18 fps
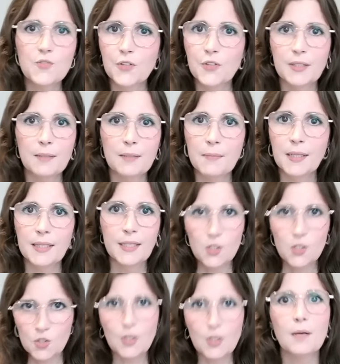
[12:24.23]
the money
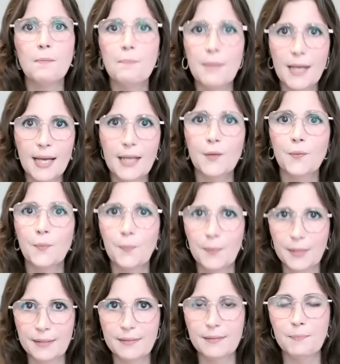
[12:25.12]
to come back
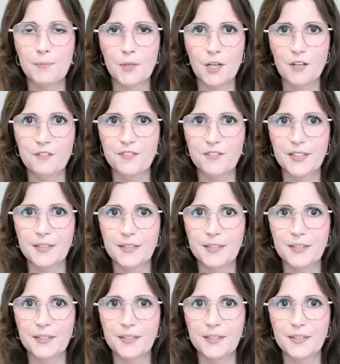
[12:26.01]
with the profit.